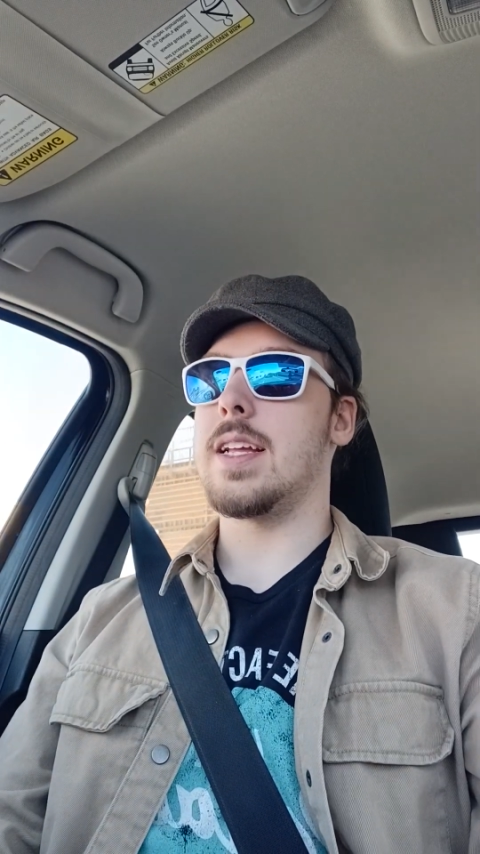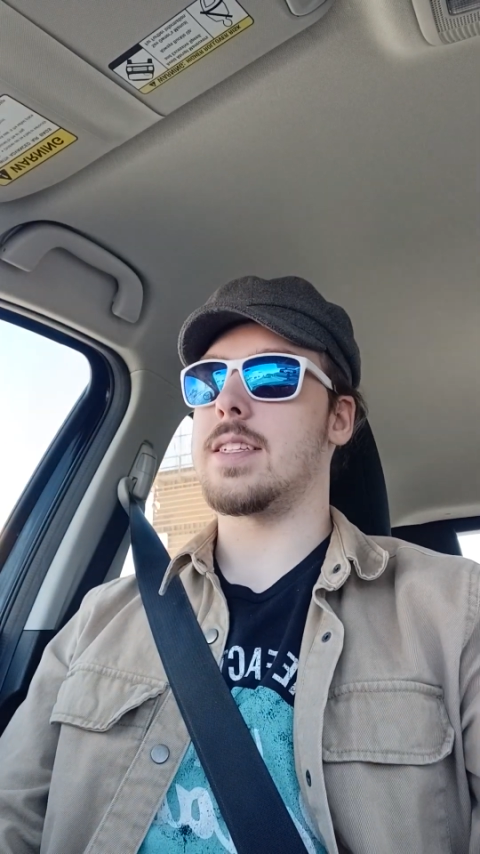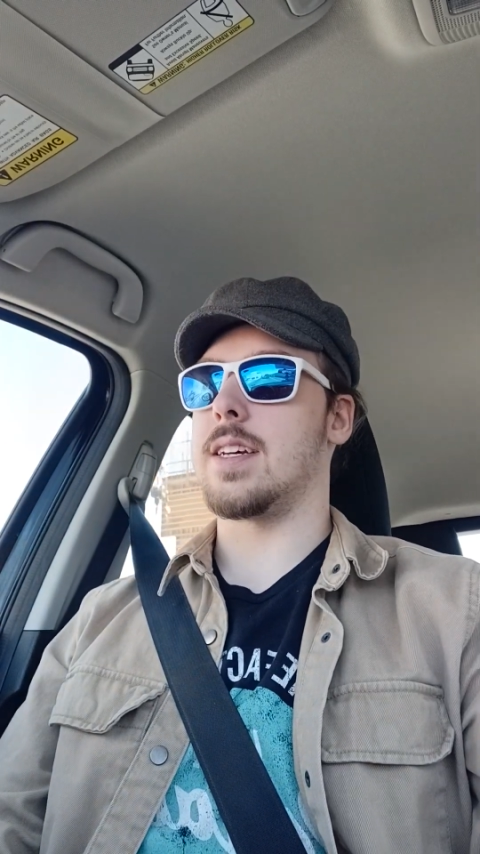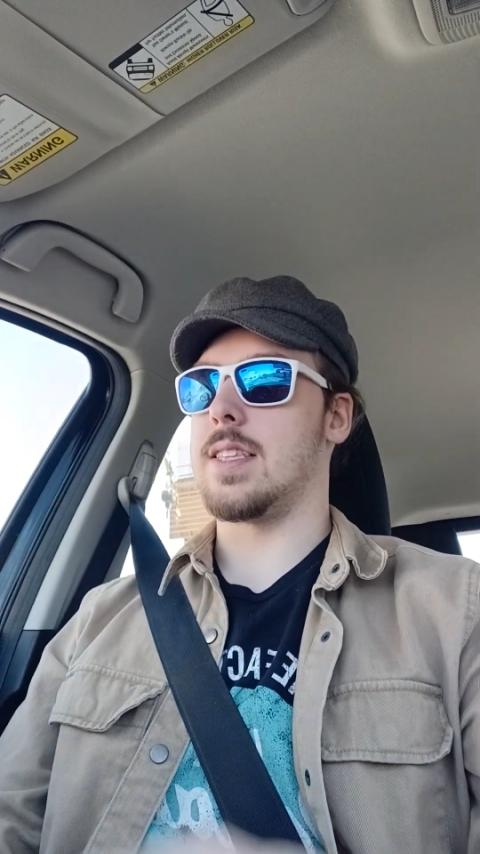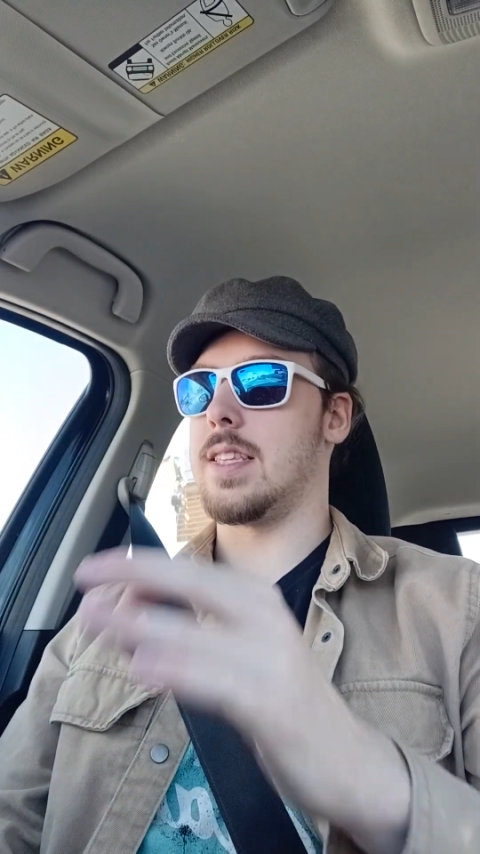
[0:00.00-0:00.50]
It's
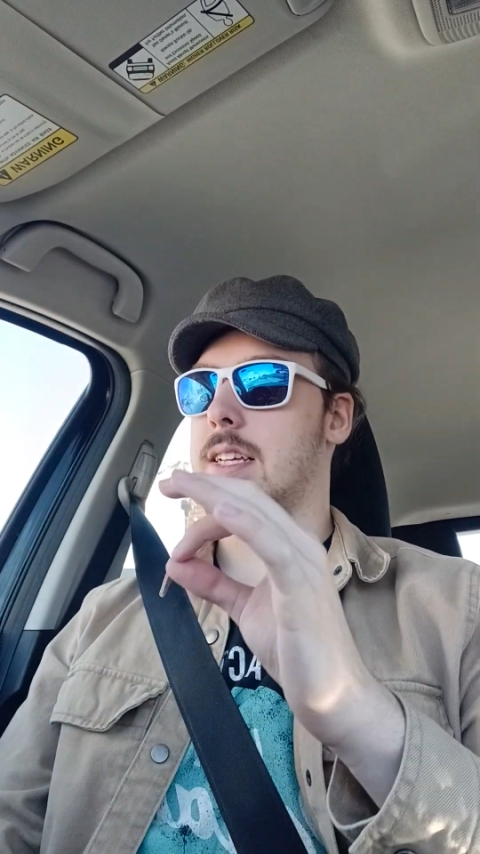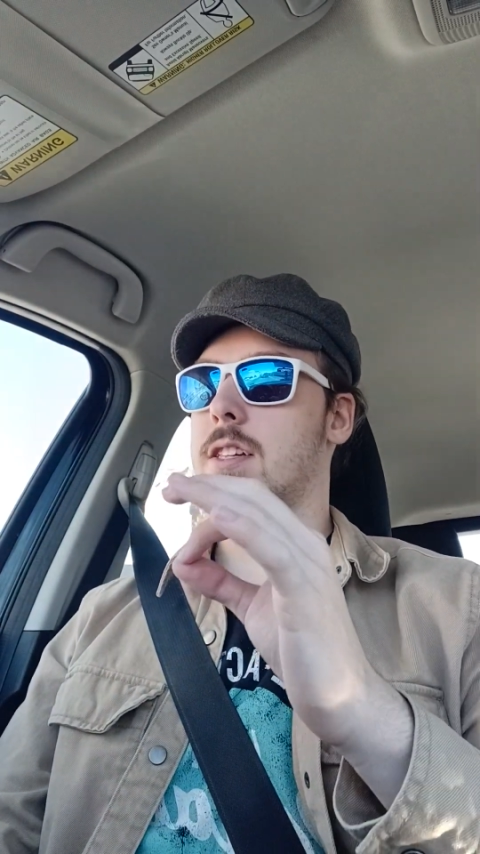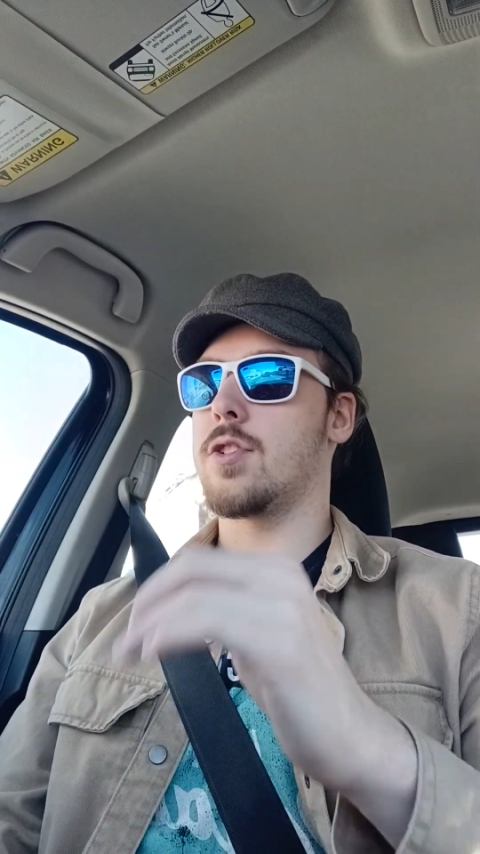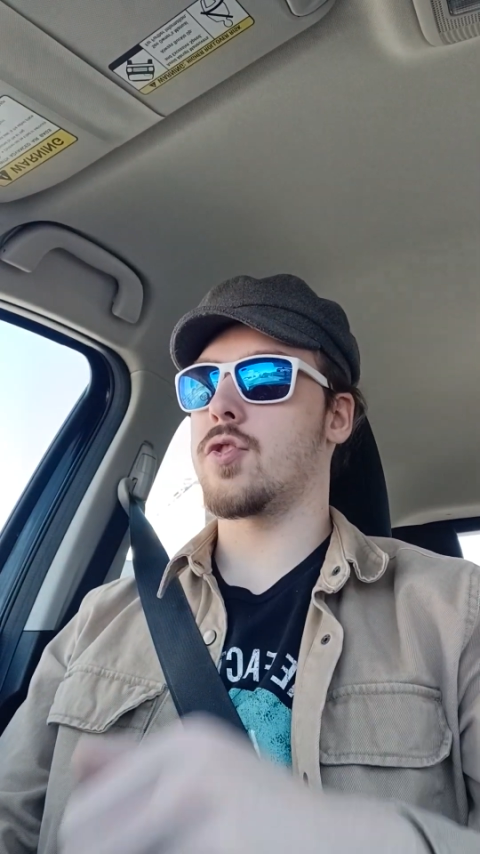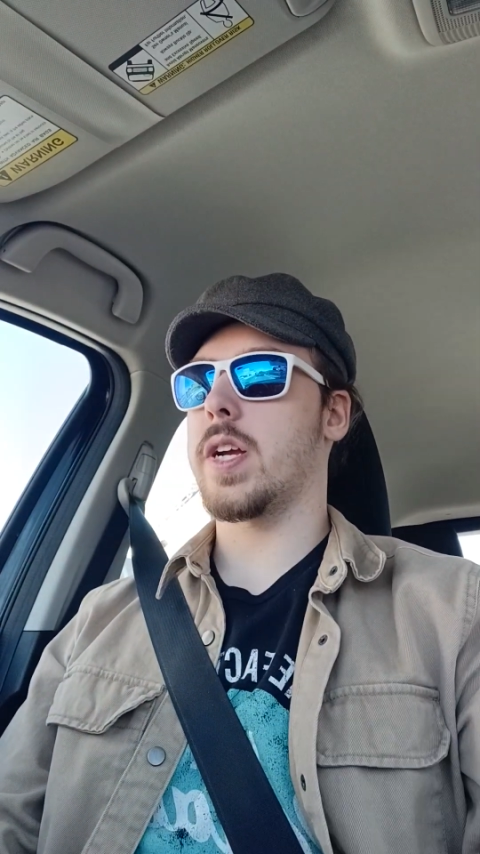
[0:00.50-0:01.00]
a
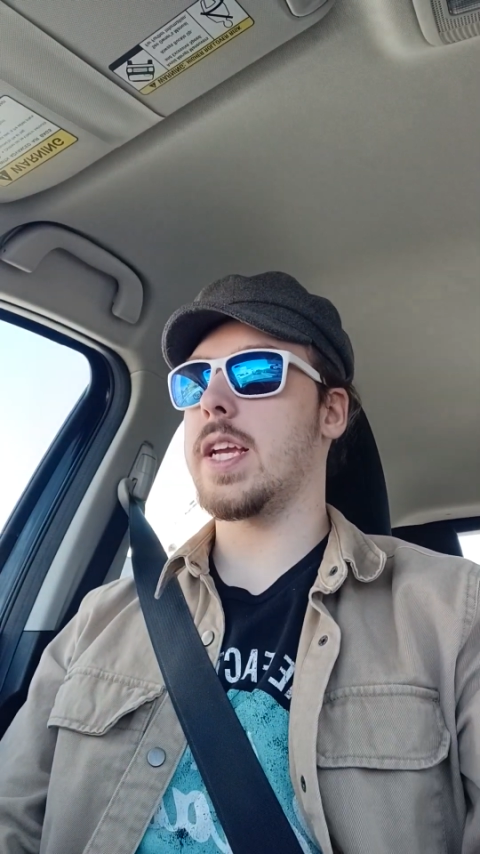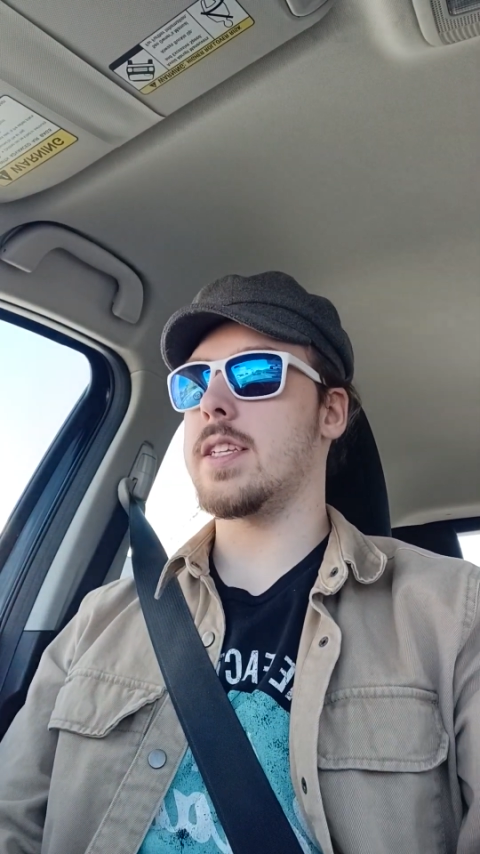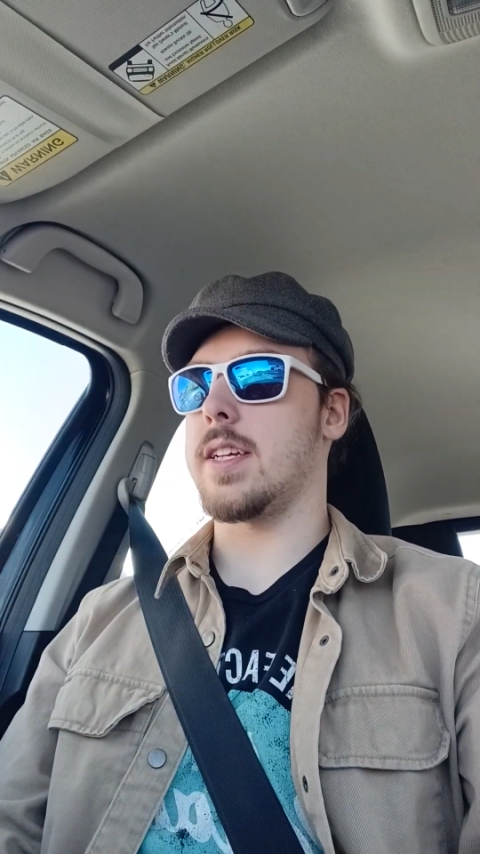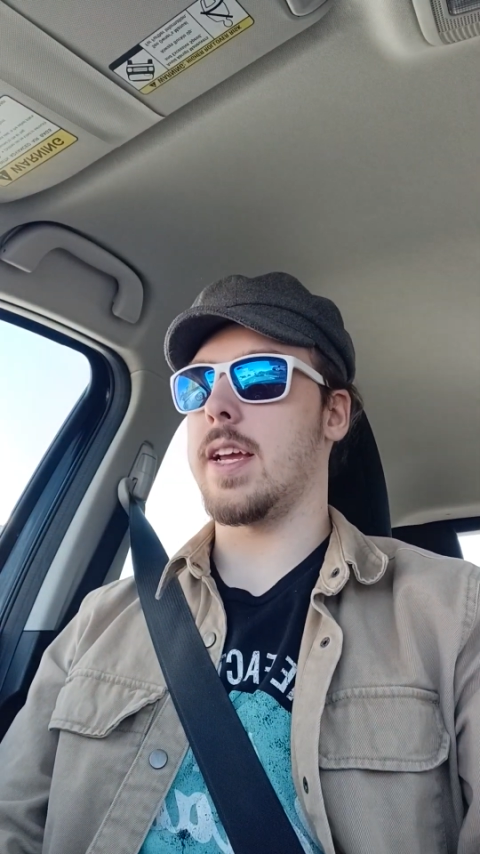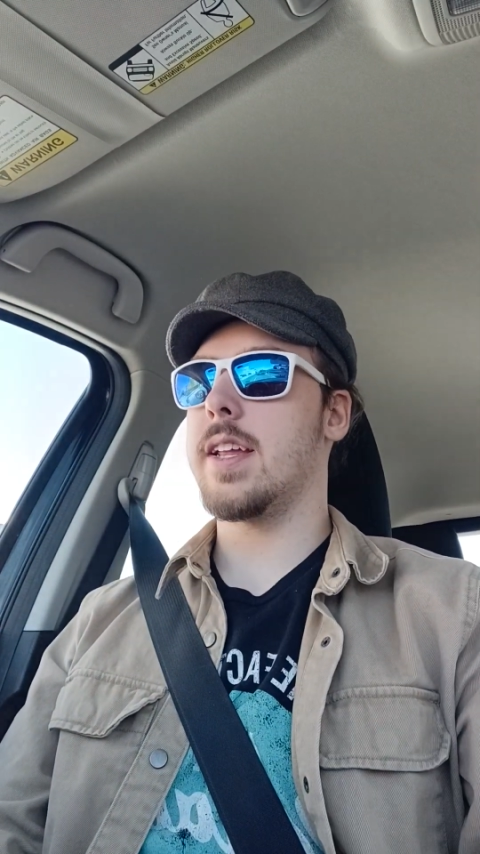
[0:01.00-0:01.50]
little tricky
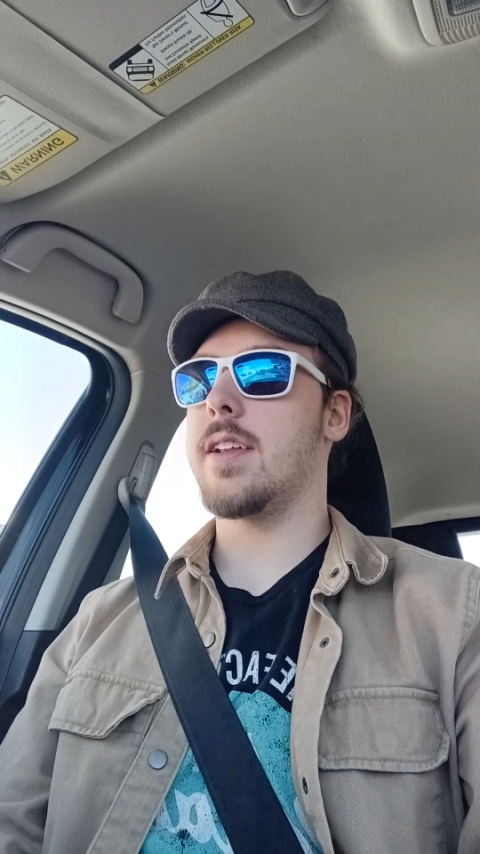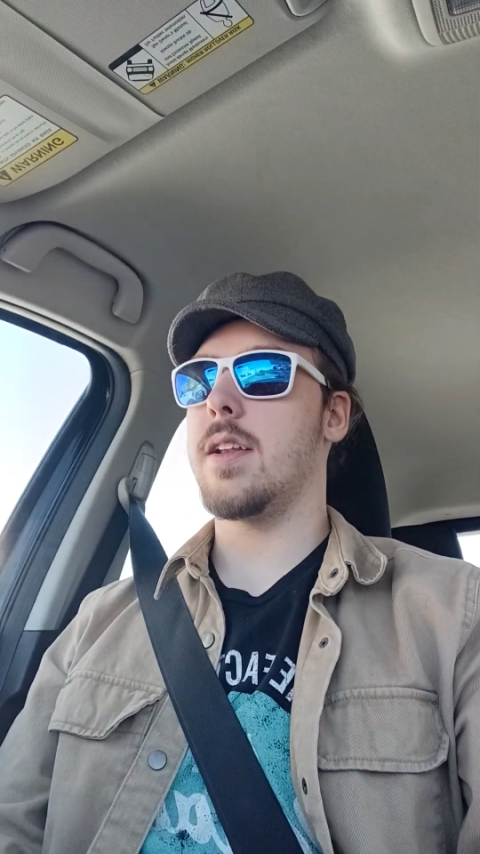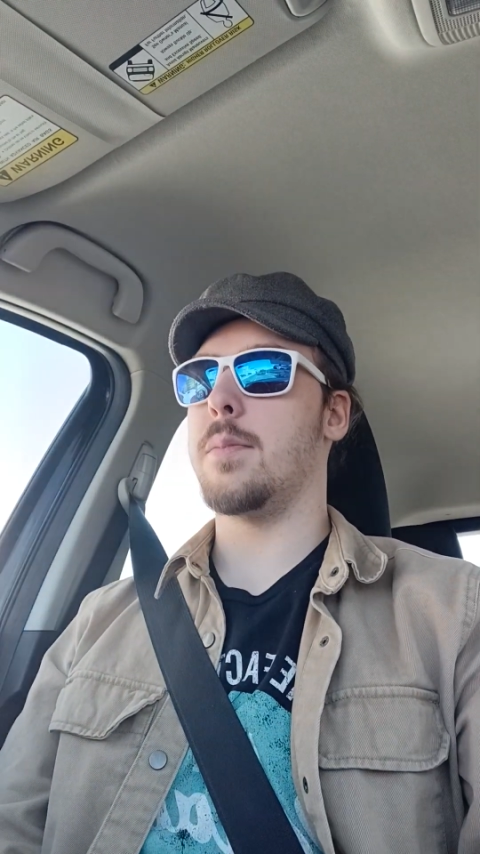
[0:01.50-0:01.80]
to hit it,